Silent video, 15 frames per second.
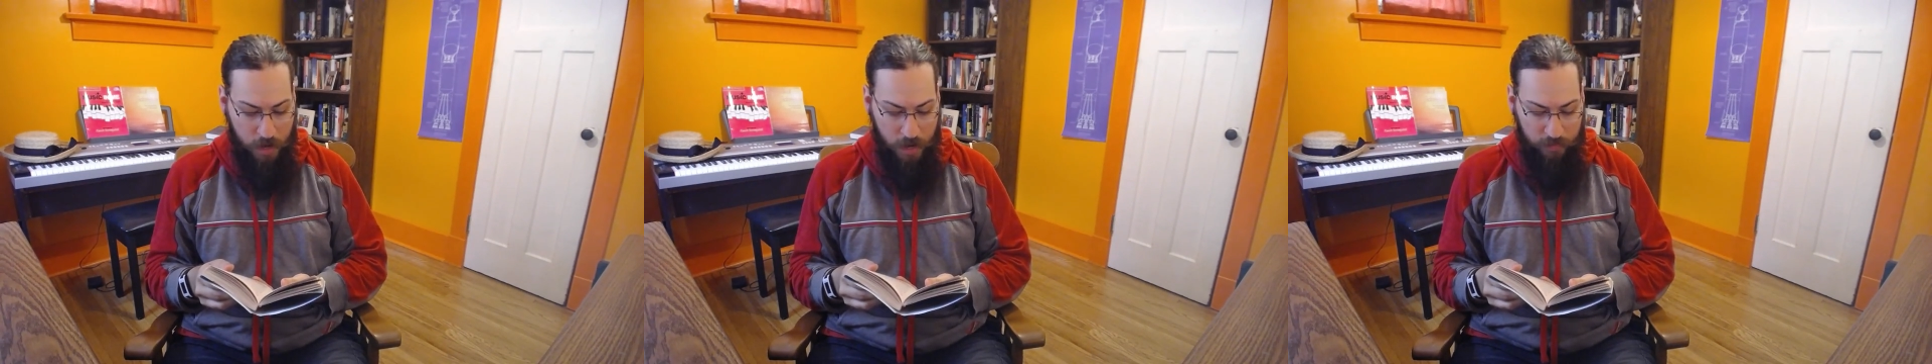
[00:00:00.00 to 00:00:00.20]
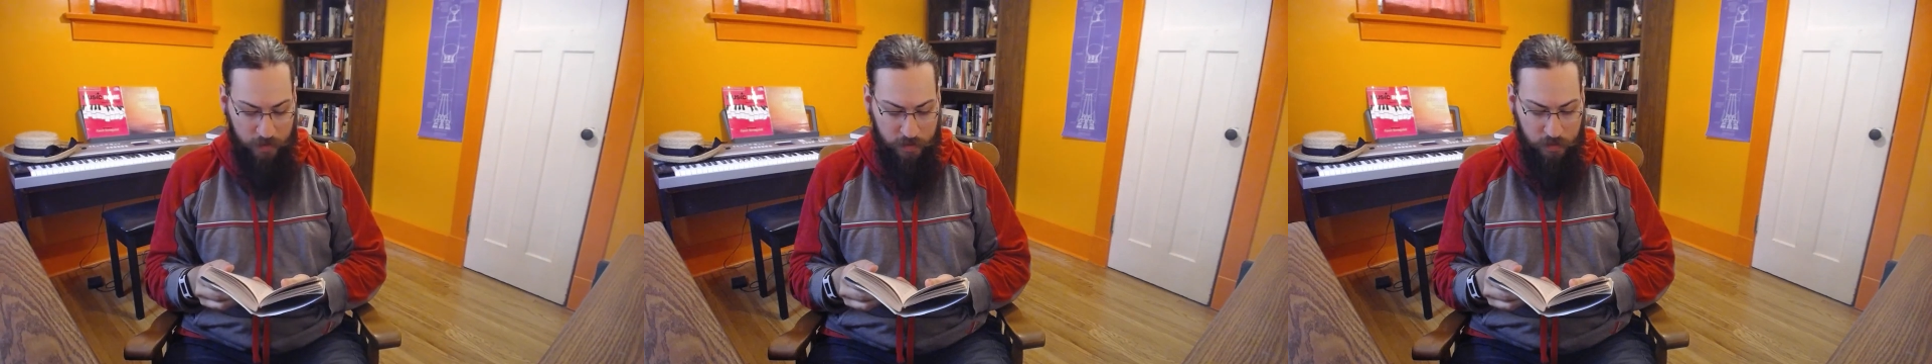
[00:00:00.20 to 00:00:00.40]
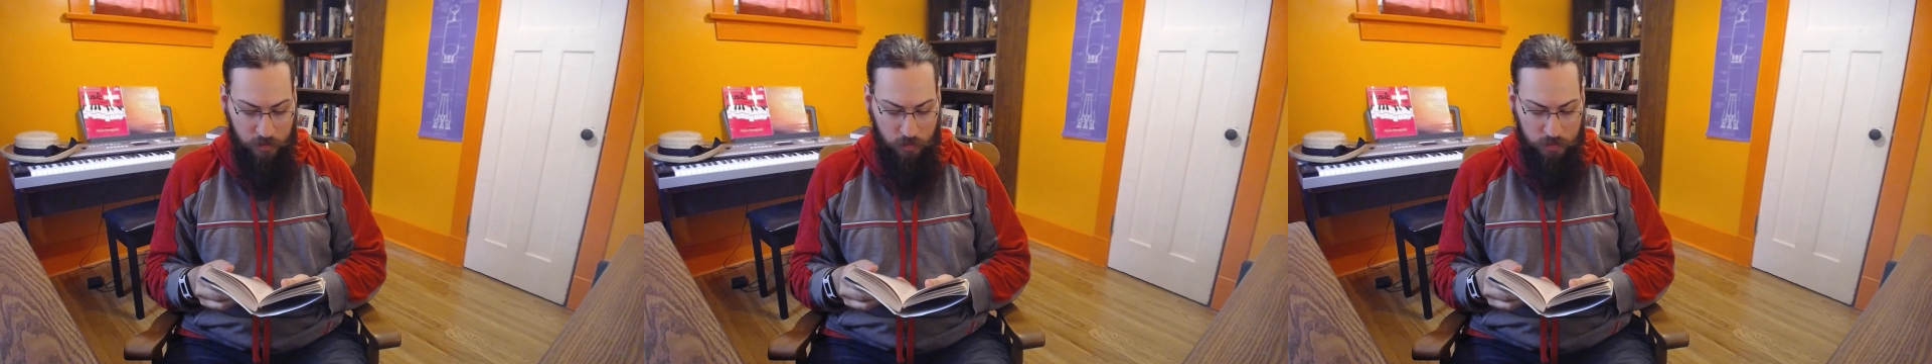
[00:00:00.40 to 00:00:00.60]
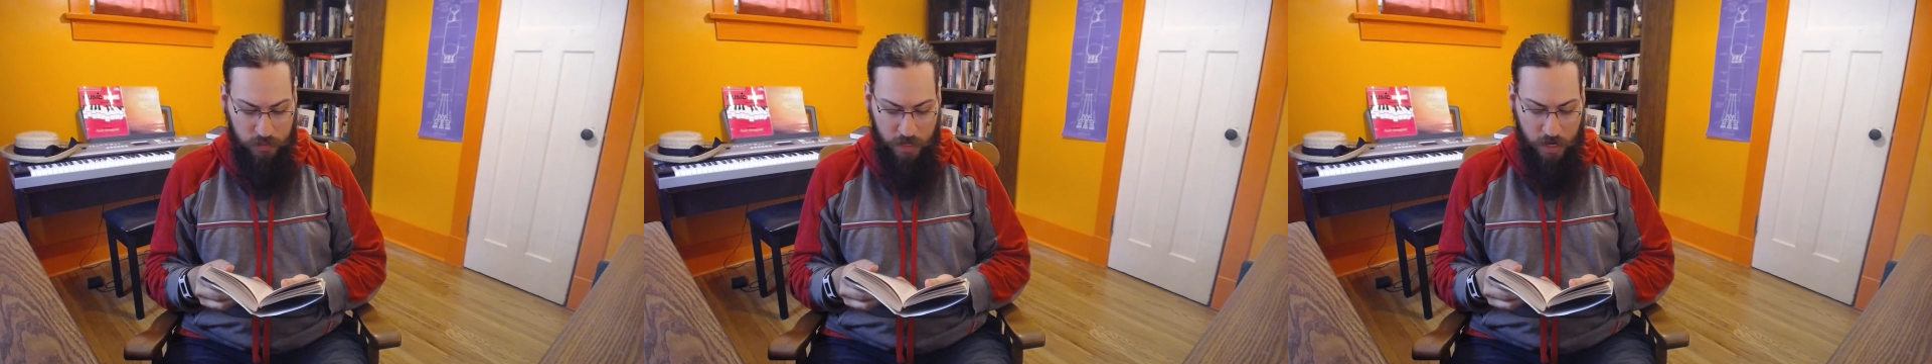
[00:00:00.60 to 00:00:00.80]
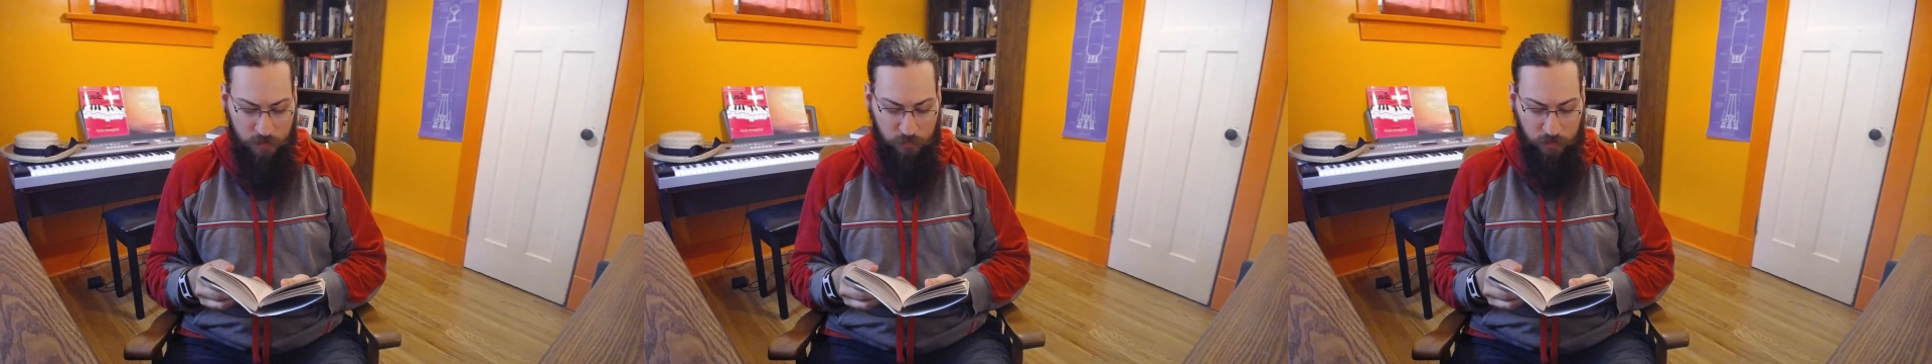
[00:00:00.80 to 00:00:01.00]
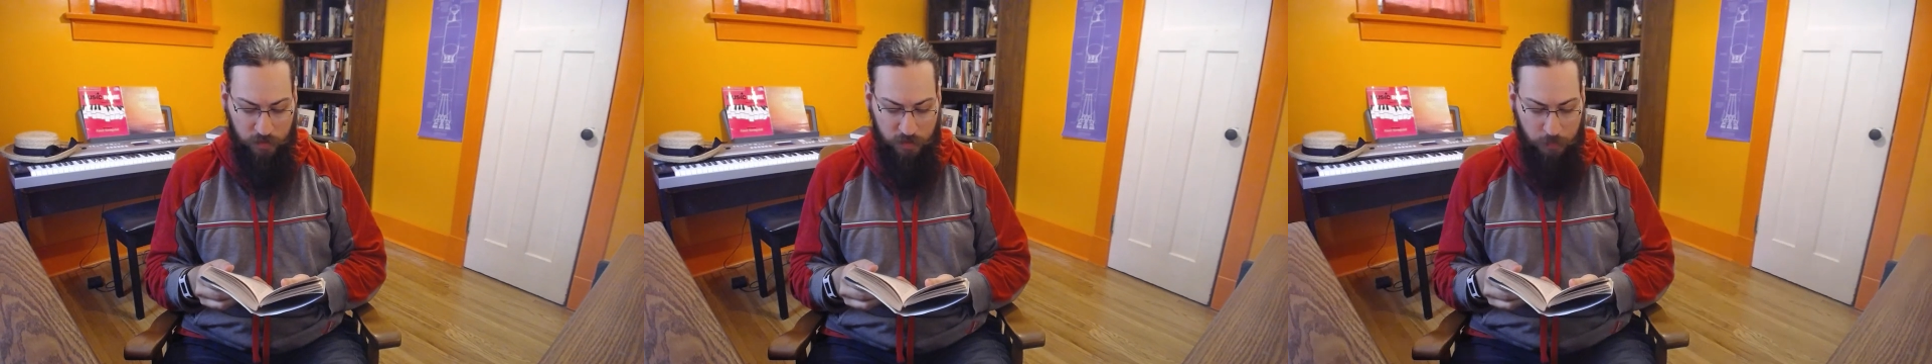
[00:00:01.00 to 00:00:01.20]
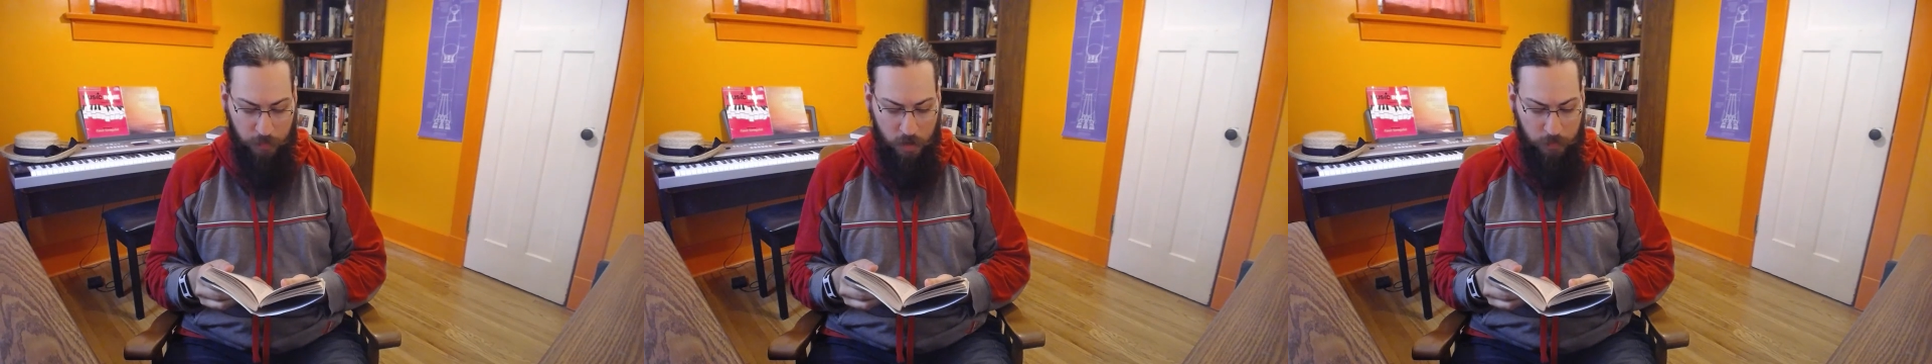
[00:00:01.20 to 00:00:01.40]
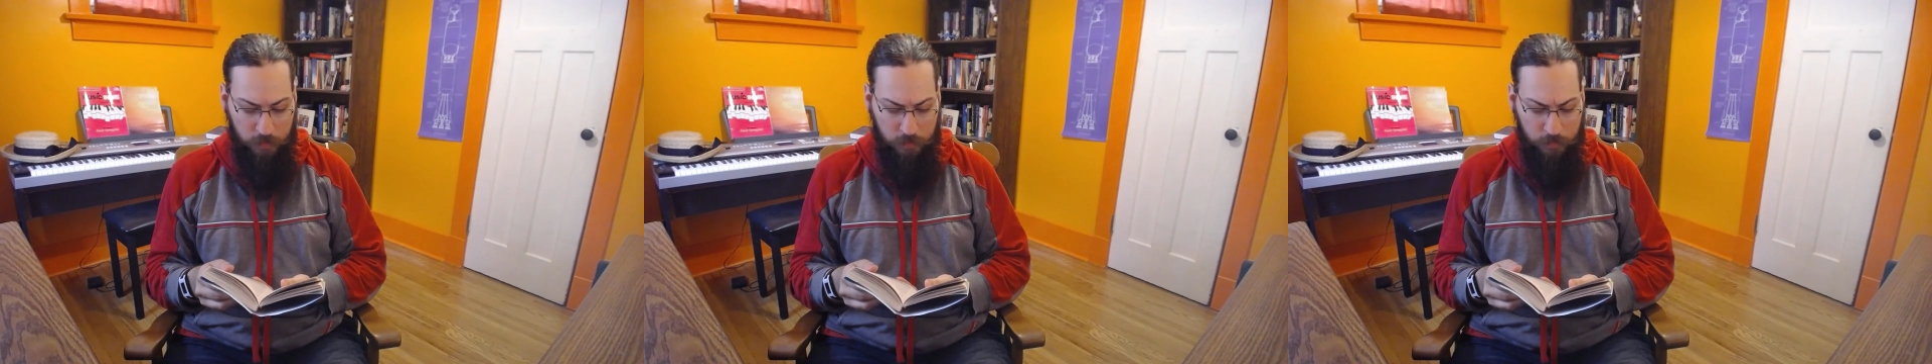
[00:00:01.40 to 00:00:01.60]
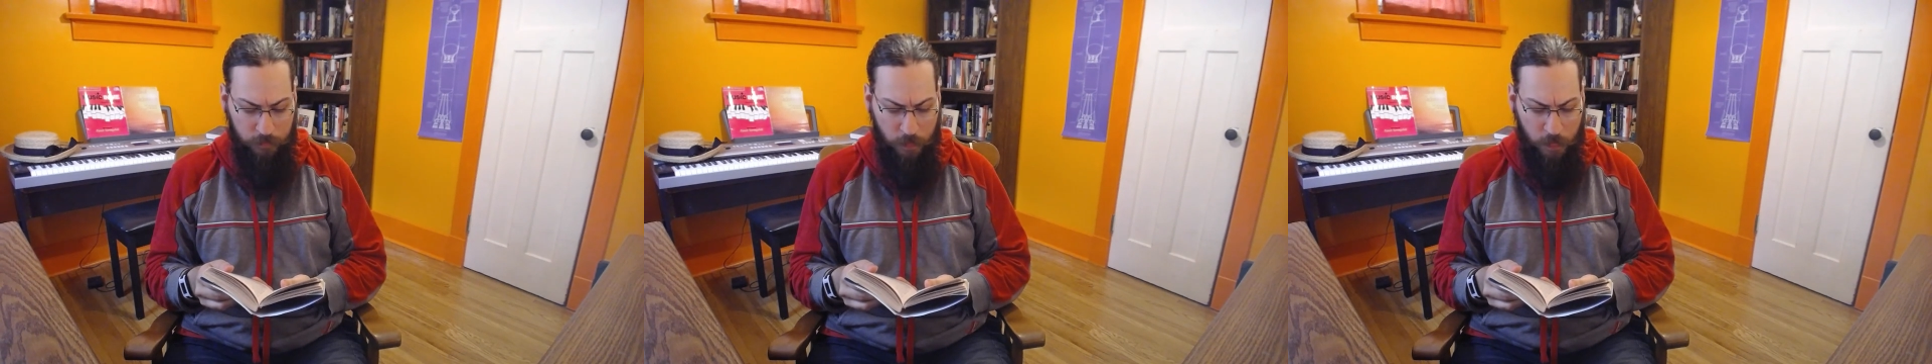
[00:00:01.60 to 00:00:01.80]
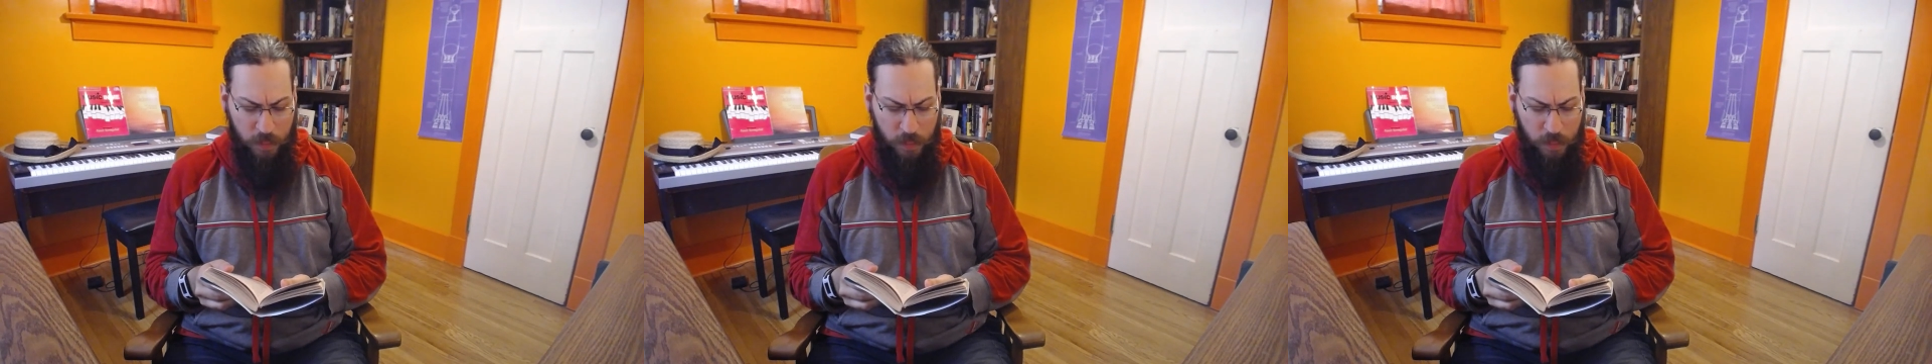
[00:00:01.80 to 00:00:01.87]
and then he looked carefully at the barman.